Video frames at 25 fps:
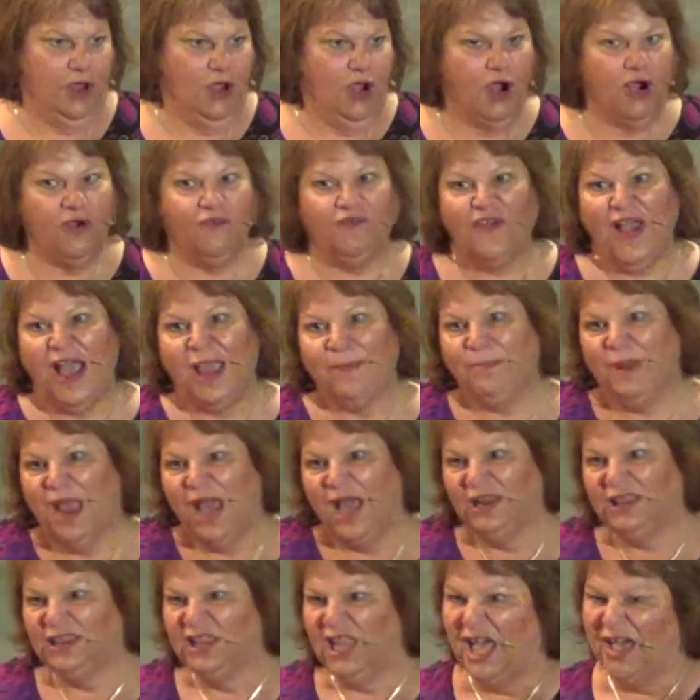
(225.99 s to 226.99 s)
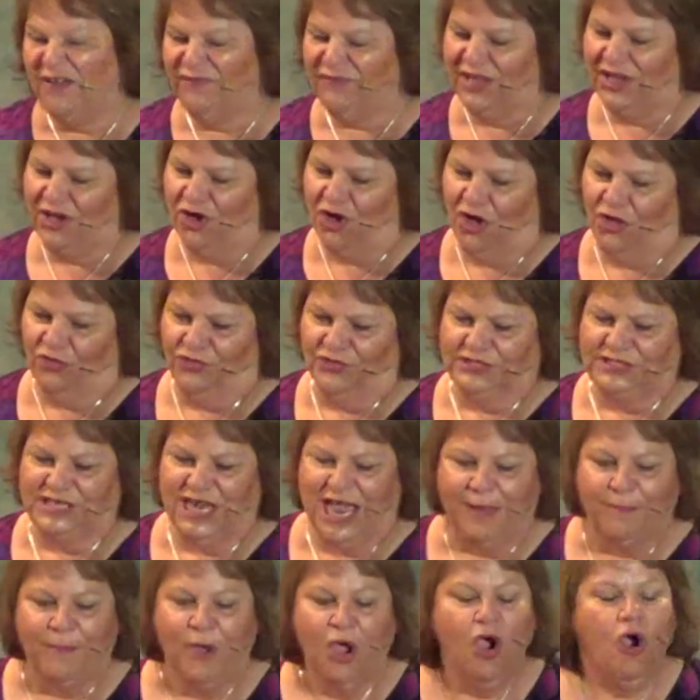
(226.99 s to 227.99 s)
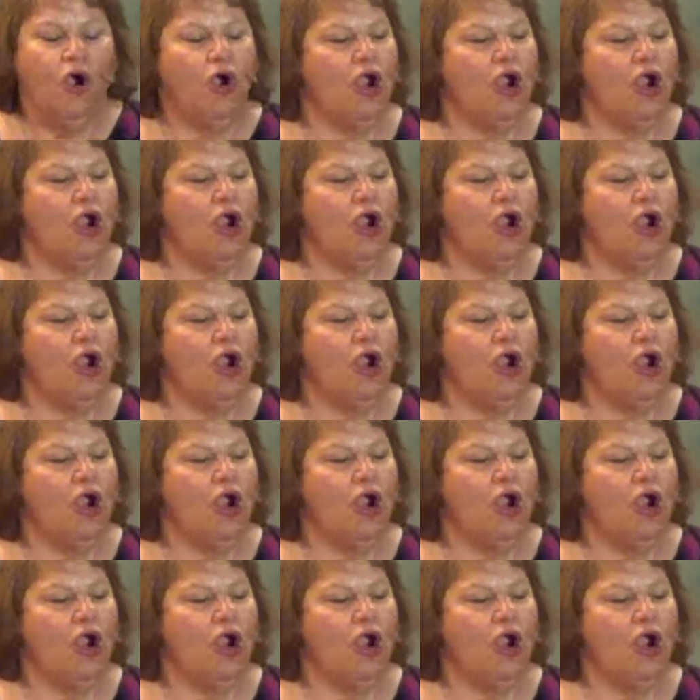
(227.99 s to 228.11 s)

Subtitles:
Or if I'm not loving all the time?